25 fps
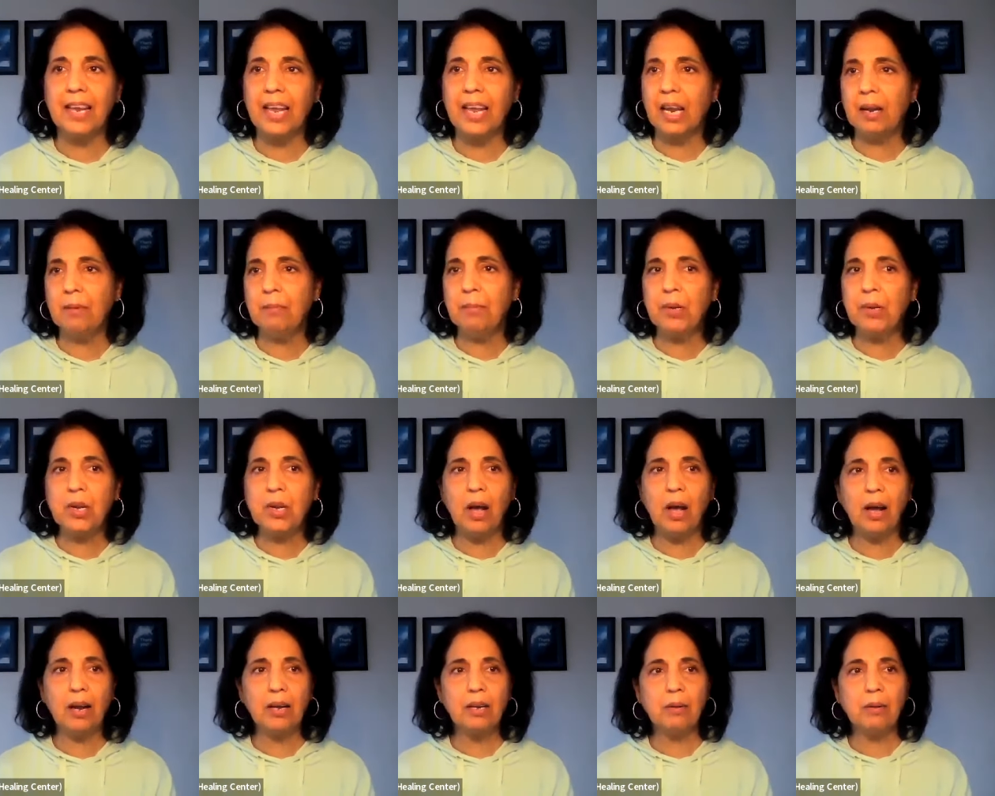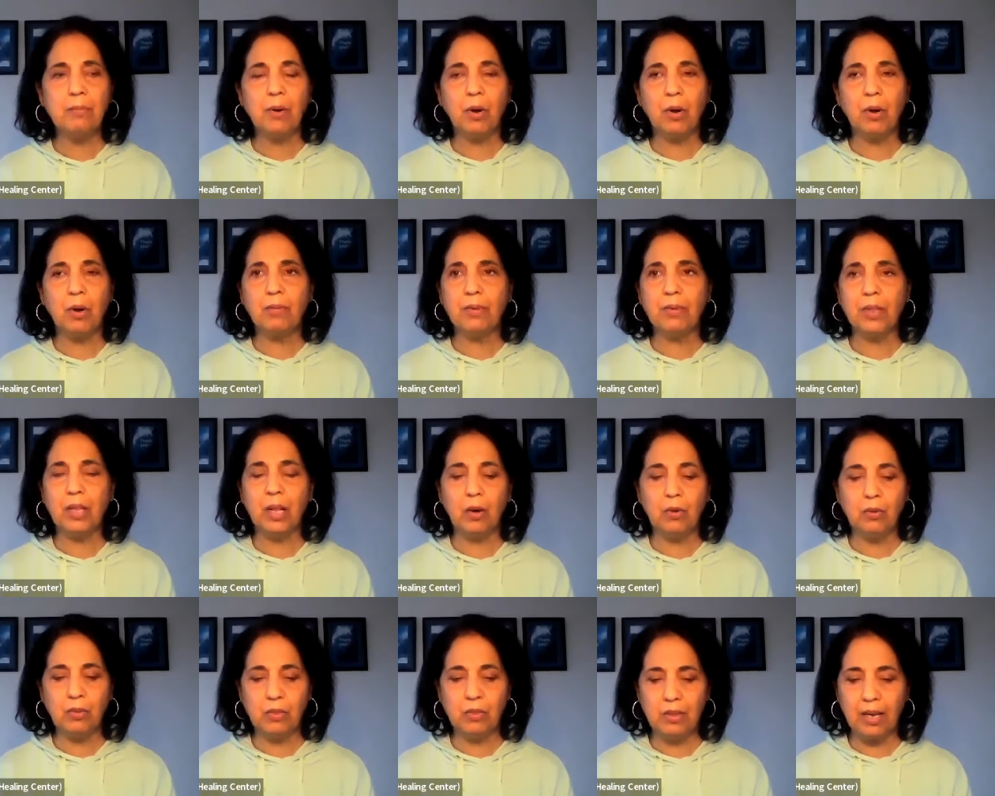It can't be talked about
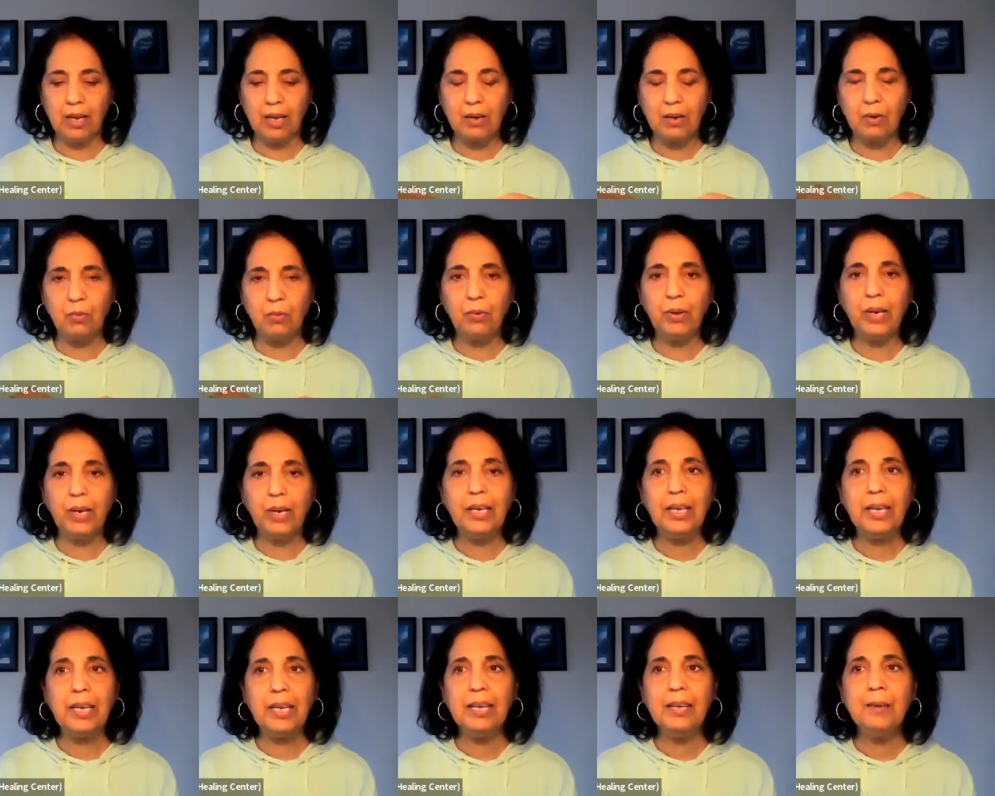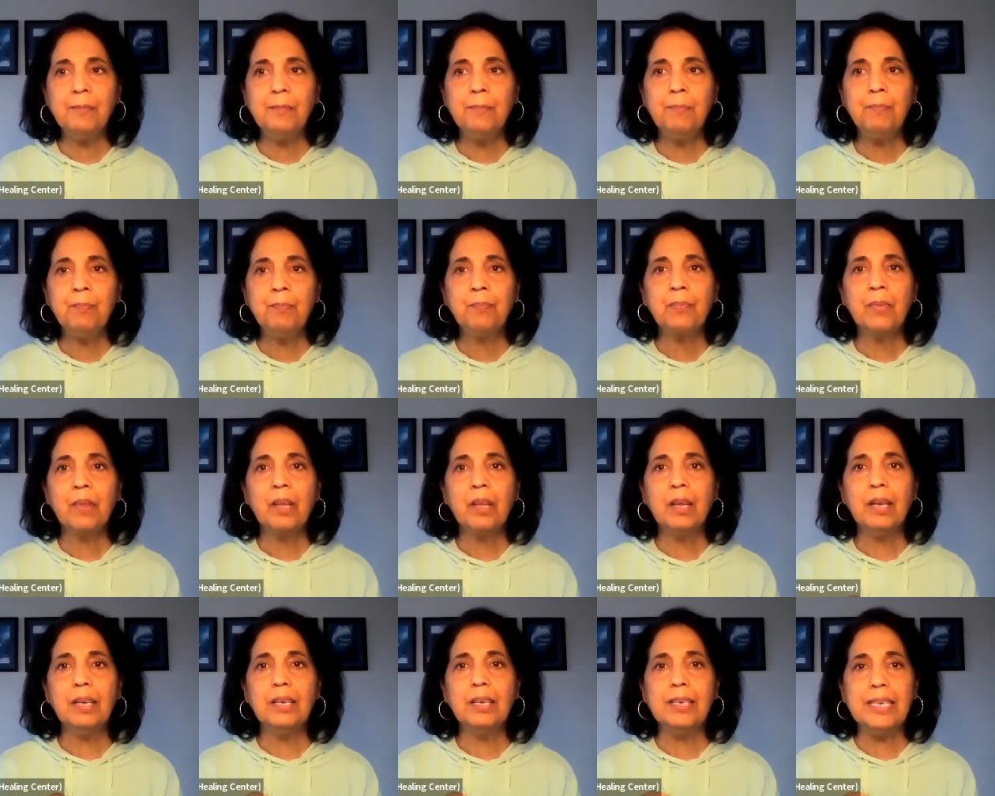without the gritty
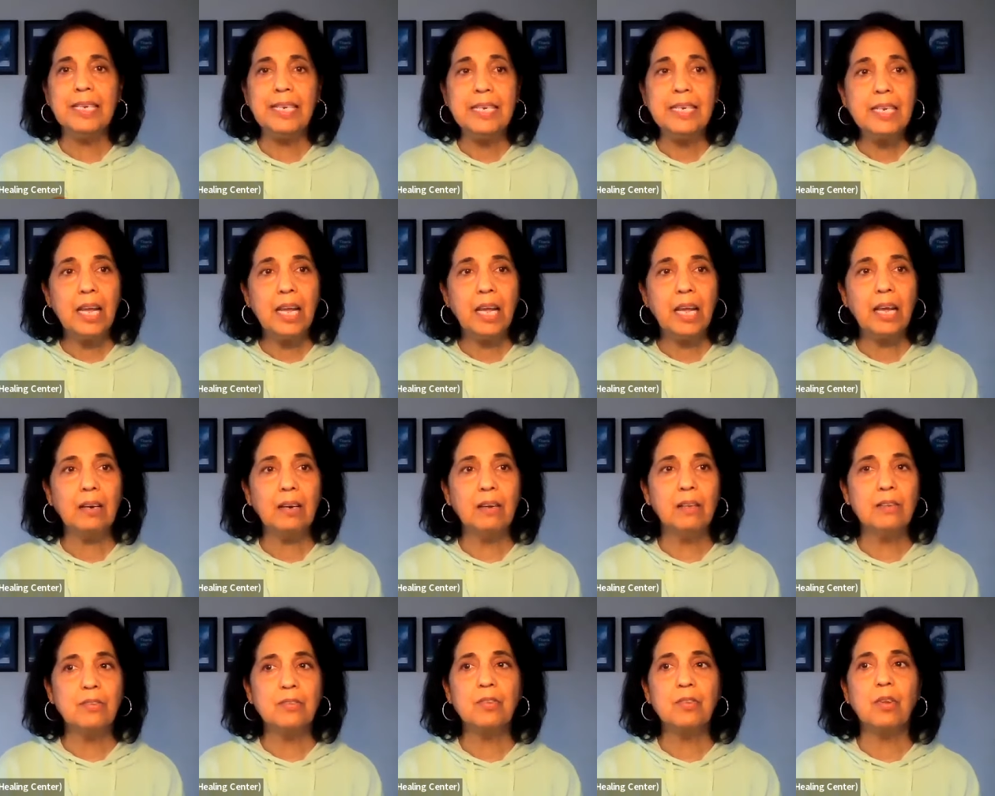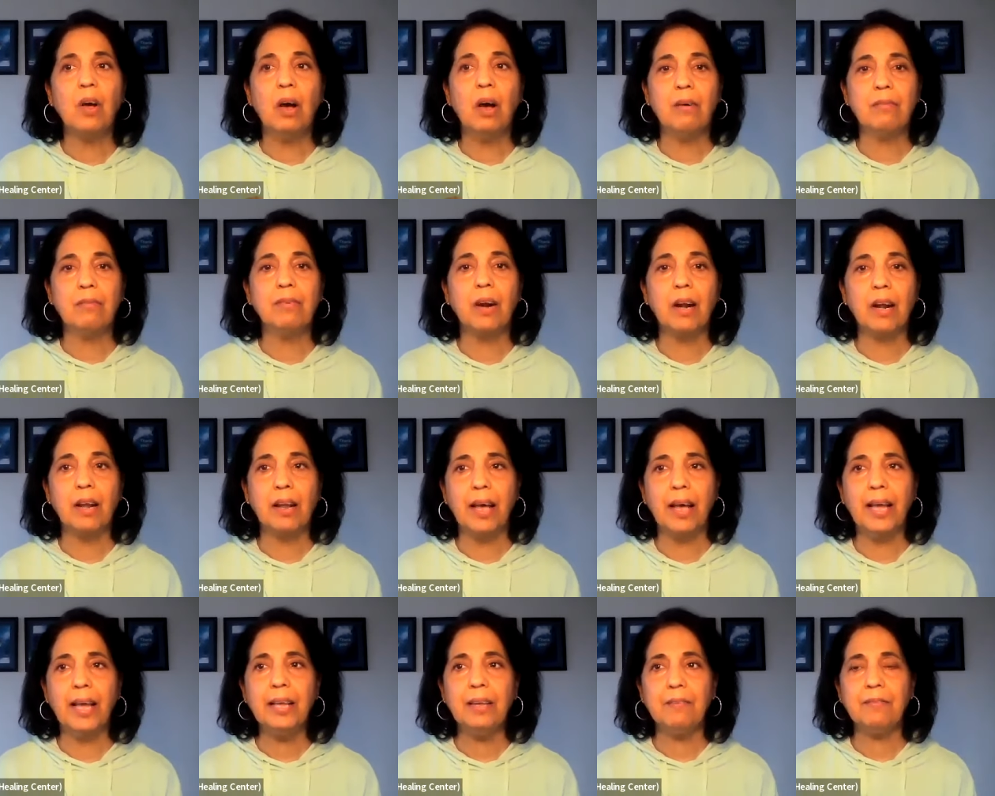details of
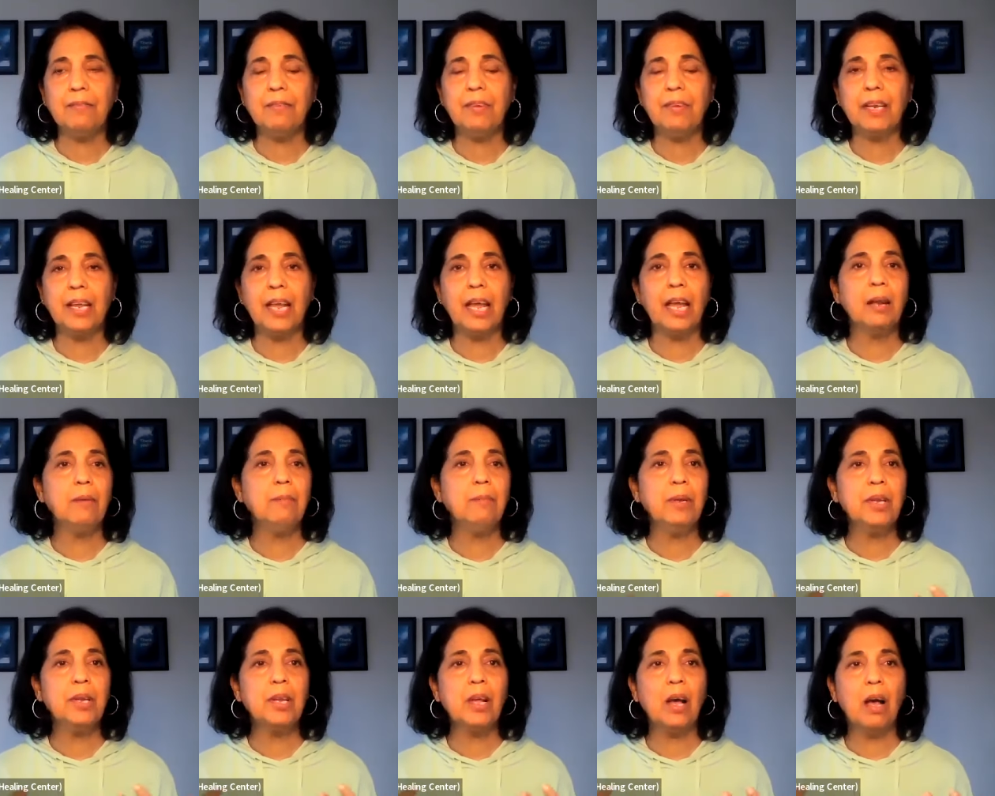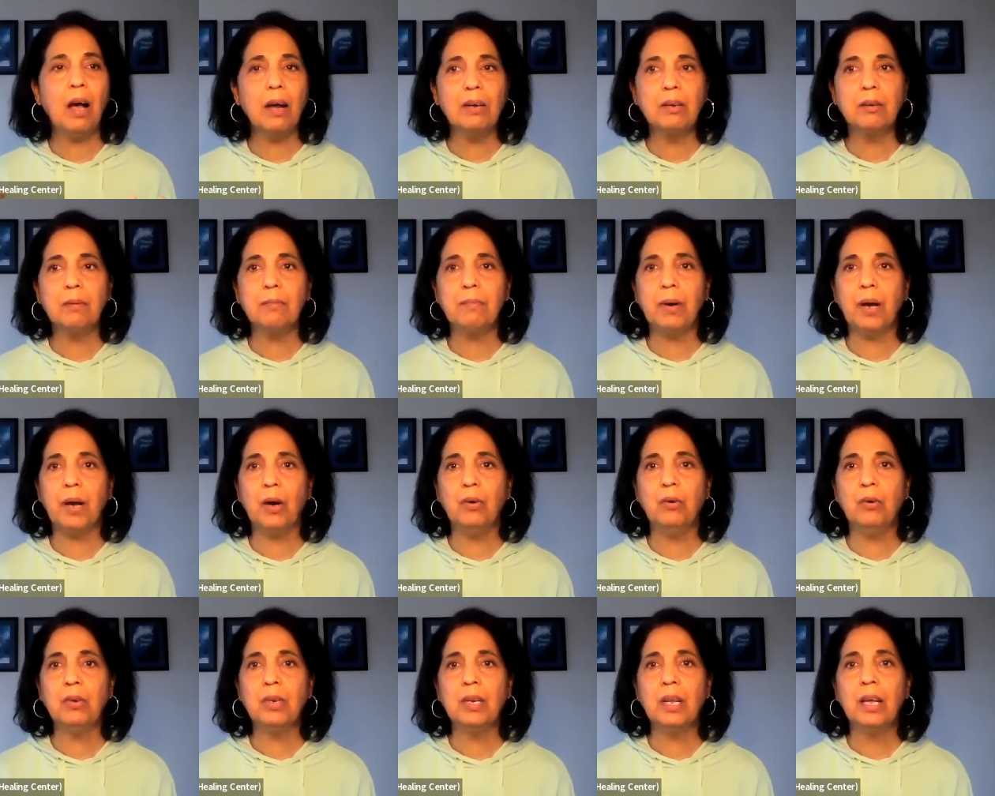our life. It can't be talked
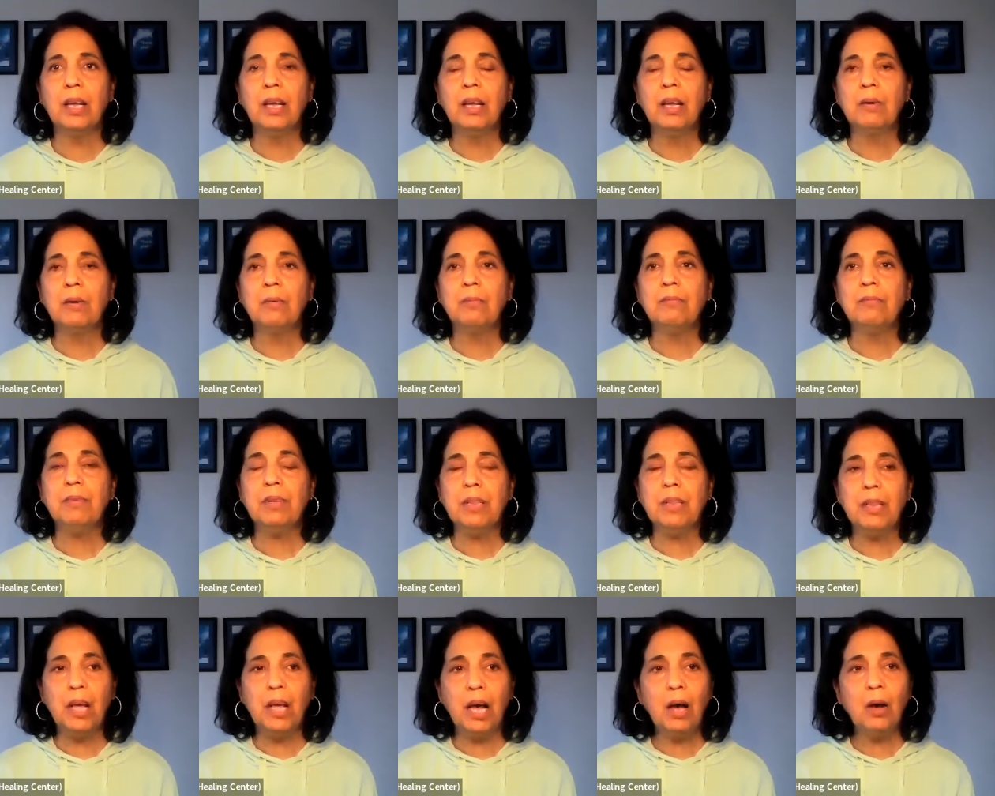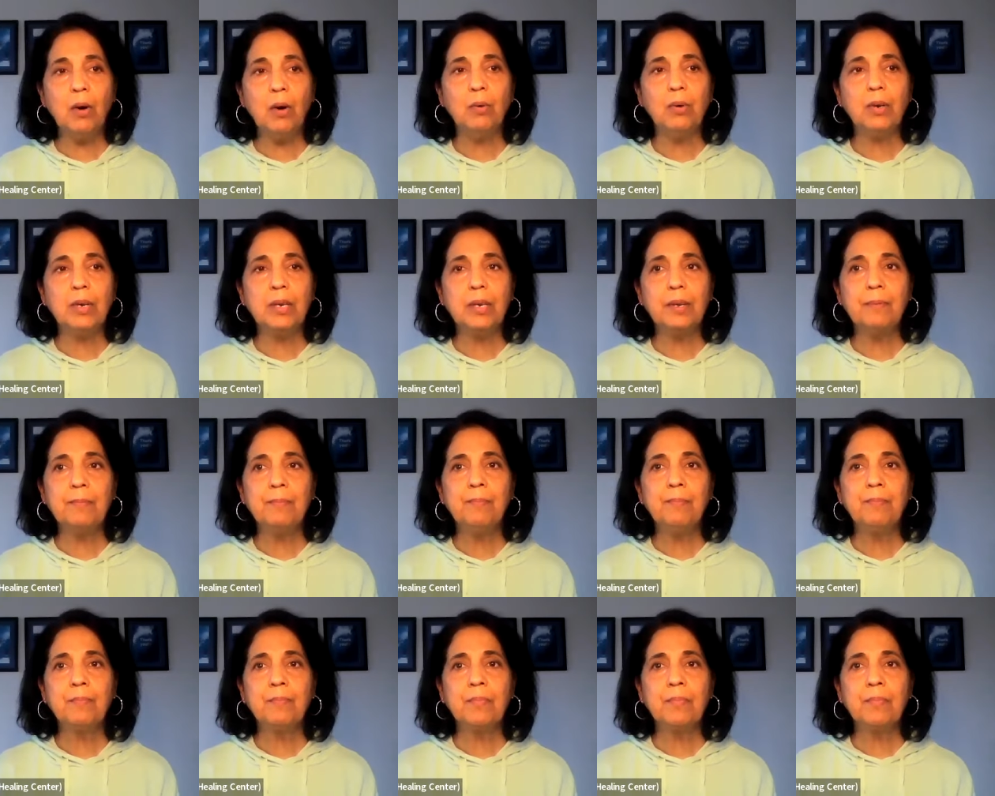about without